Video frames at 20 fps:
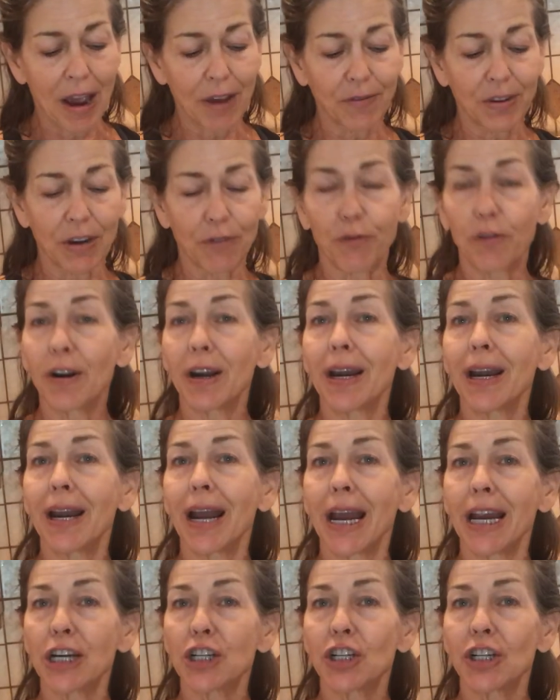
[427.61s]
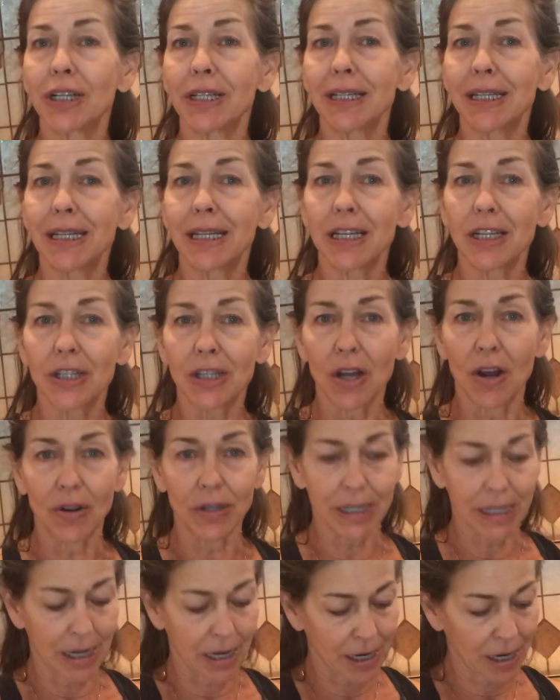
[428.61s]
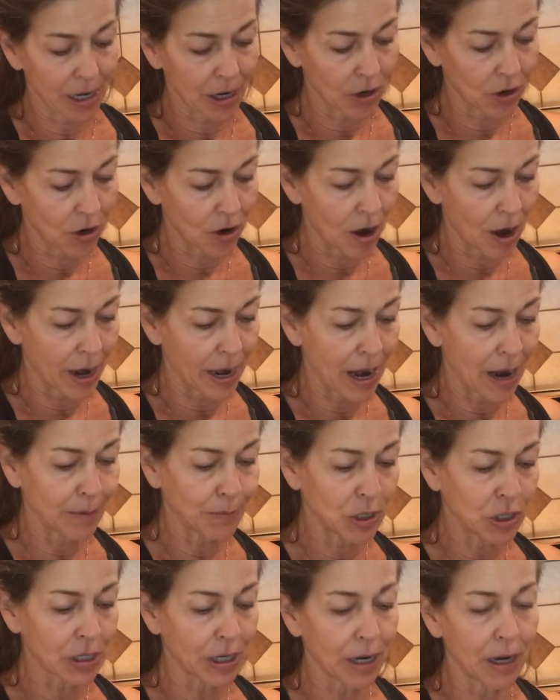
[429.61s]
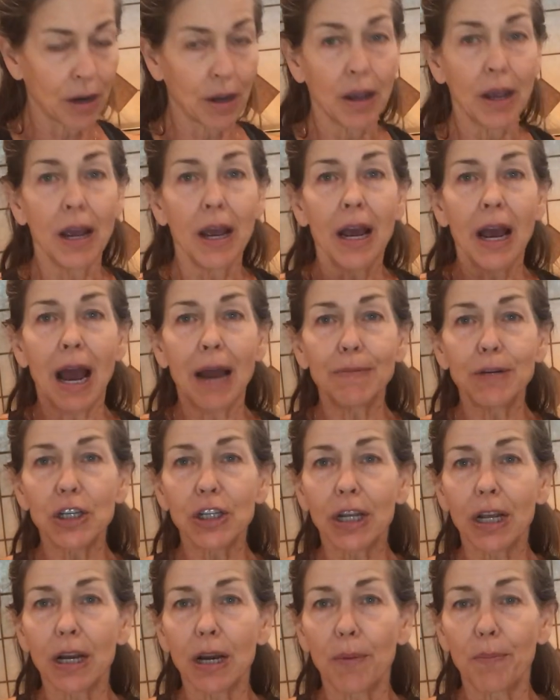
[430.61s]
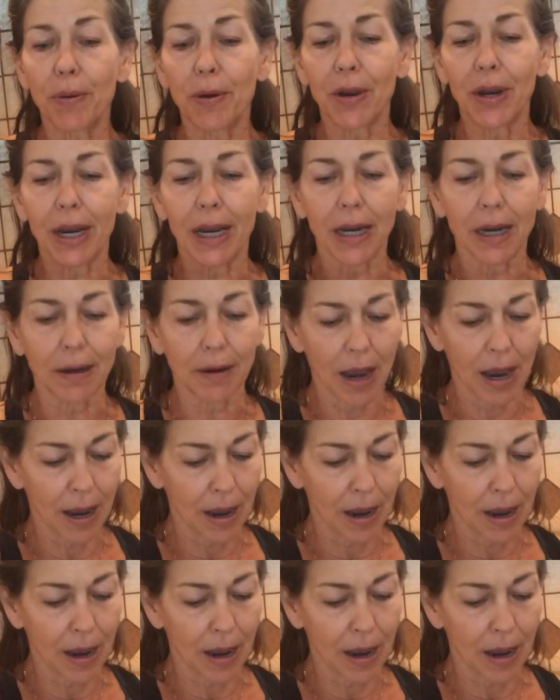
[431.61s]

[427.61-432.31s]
5 different ancient sea salts in here, and I'm just gonna put in